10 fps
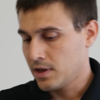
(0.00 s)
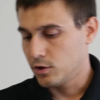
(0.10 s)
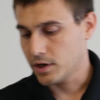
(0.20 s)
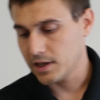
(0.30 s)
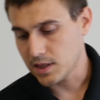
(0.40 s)

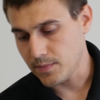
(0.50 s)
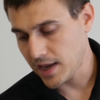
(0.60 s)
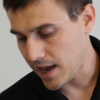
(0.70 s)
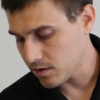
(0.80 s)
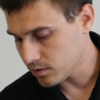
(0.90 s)
Looking at the
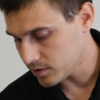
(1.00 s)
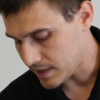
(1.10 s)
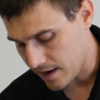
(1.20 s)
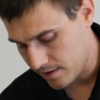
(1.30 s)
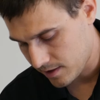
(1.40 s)
mechanical
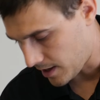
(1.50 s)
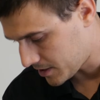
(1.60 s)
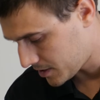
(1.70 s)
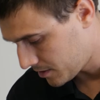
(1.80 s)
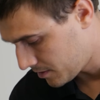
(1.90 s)
side of the
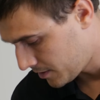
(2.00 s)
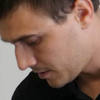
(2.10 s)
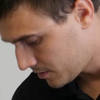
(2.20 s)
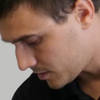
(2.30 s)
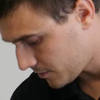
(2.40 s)
clutch,
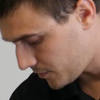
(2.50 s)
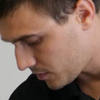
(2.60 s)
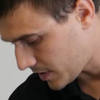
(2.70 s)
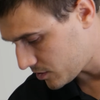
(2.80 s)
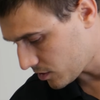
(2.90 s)
there's a few
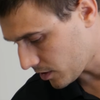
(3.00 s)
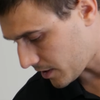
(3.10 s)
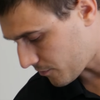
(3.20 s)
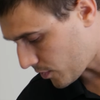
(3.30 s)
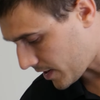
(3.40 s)
things you're
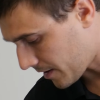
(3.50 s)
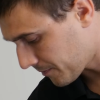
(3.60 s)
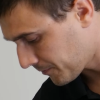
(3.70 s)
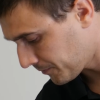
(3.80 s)
looking for there.